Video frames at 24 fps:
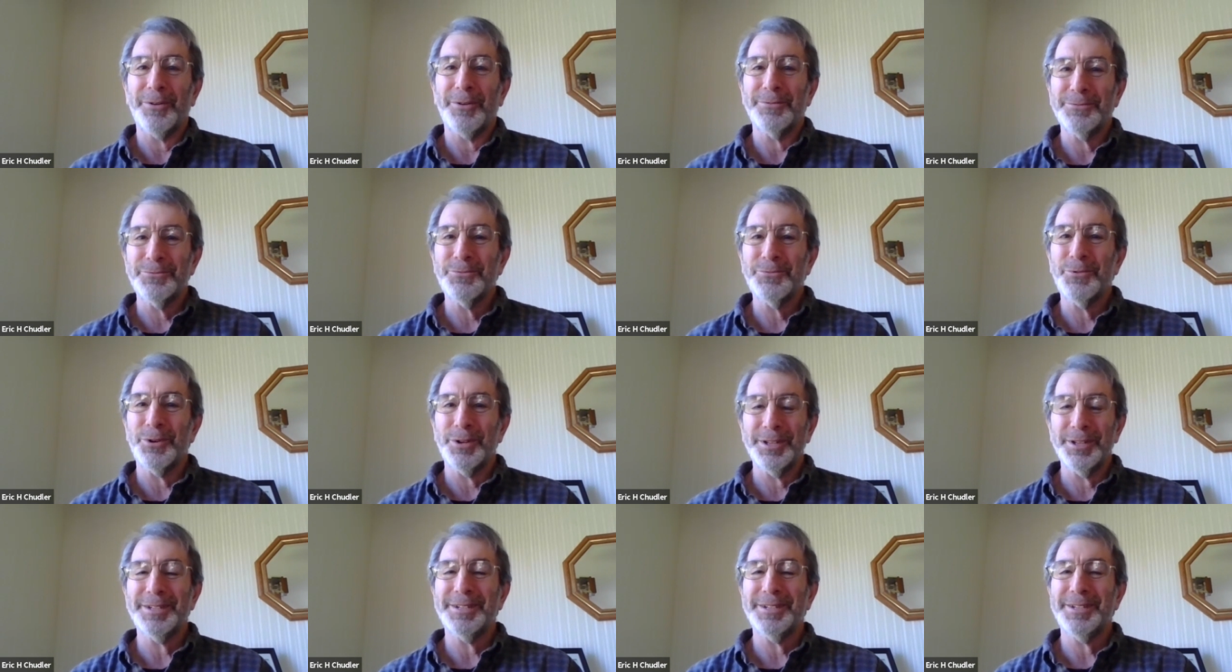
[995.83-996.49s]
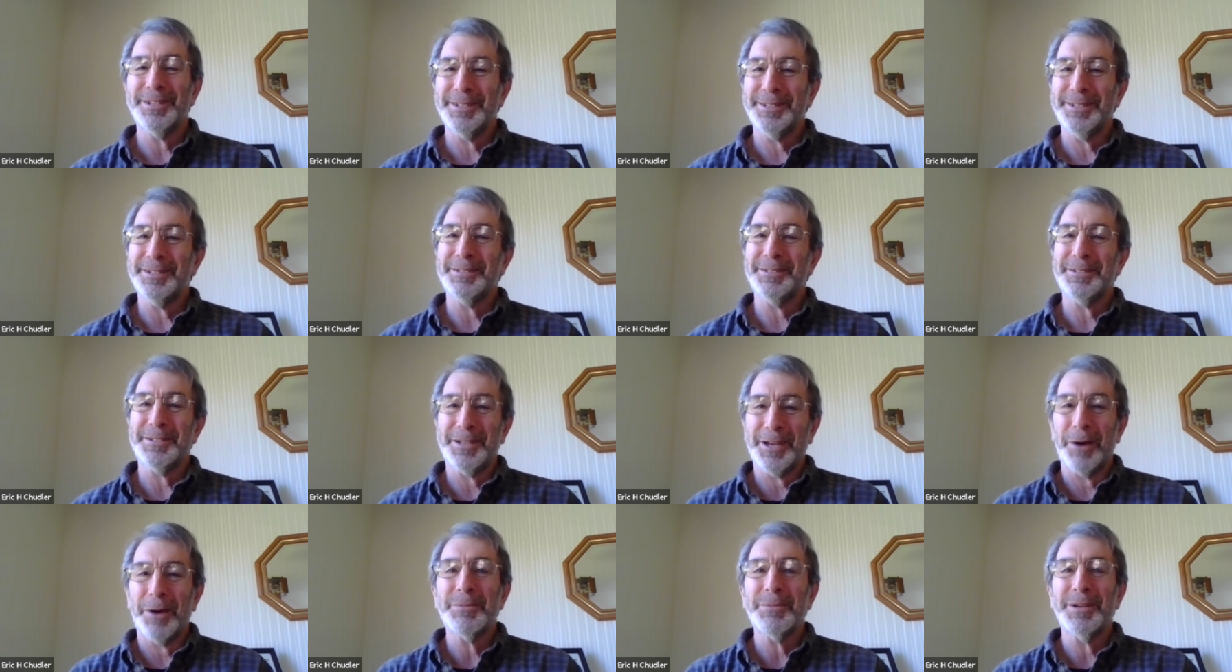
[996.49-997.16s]
really
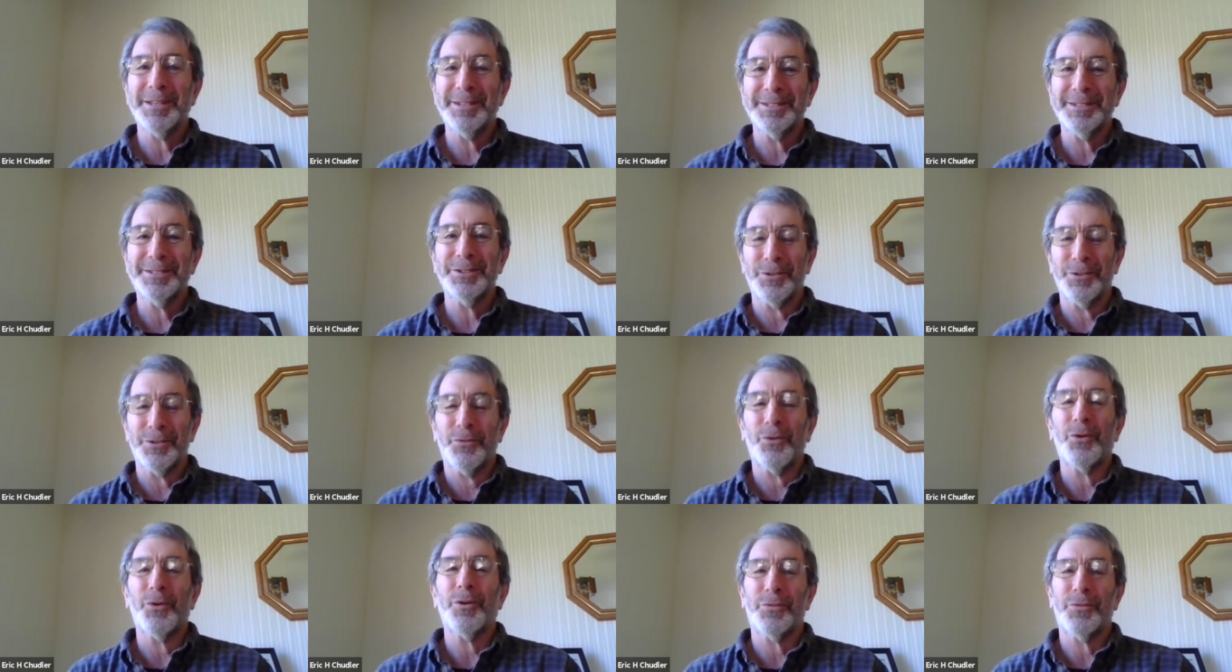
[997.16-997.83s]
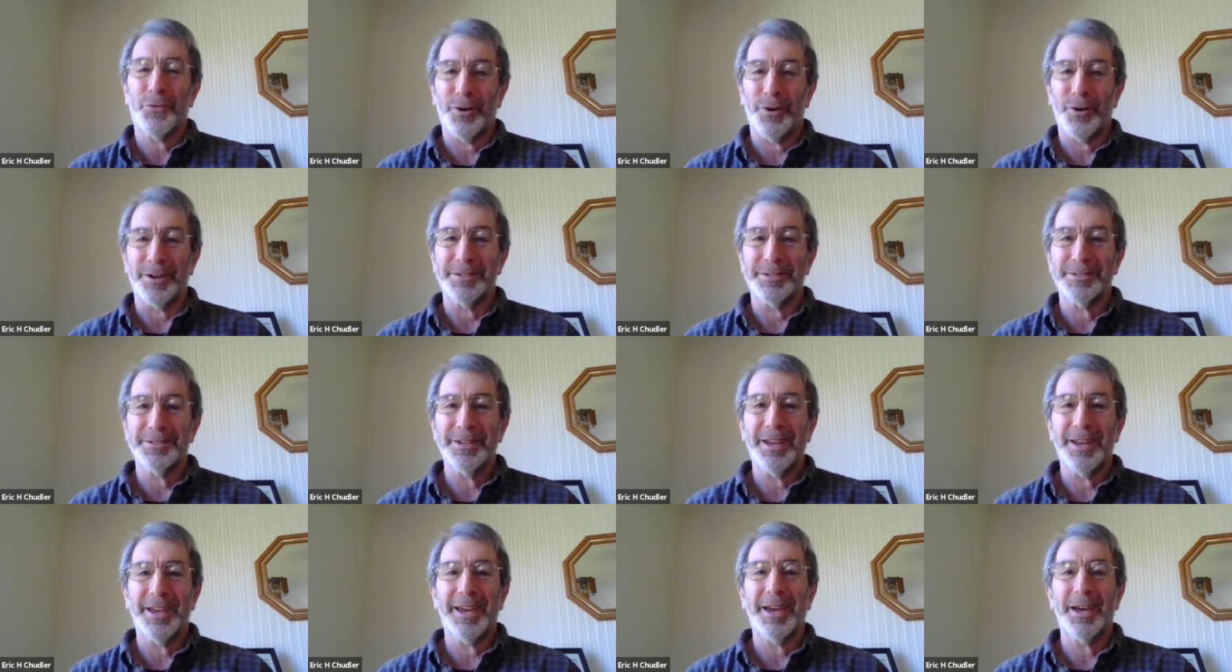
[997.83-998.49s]
coming to the forefront,
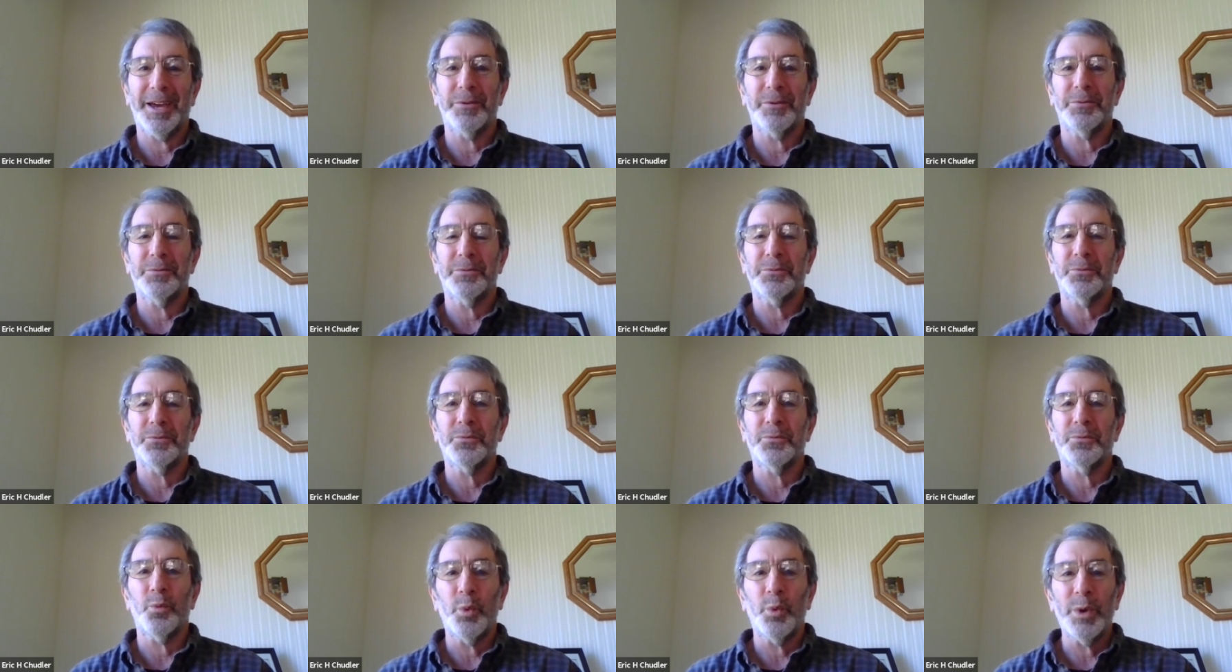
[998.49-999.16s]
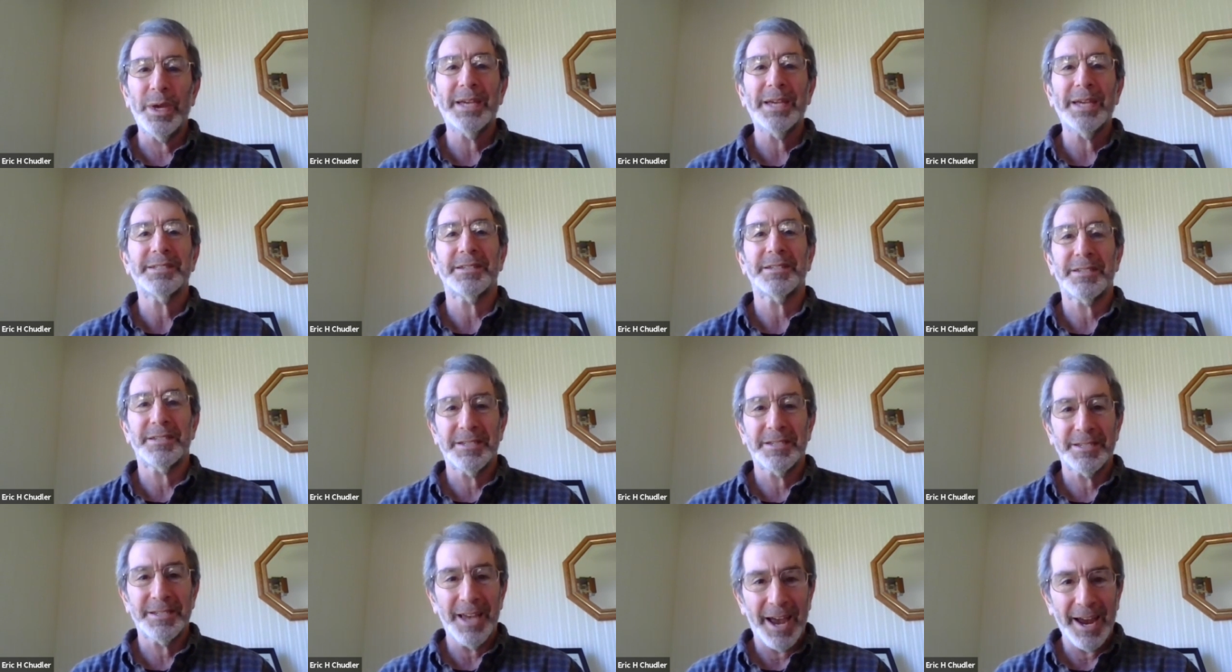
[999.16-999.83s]
and we as a
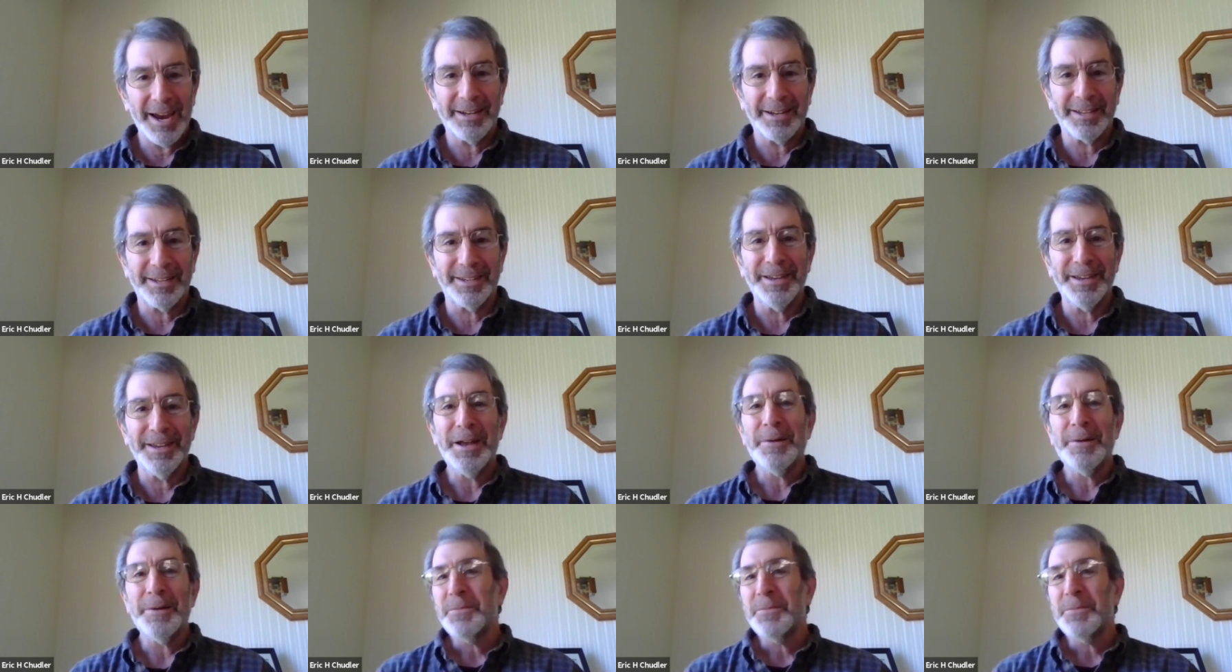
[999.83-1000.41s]
society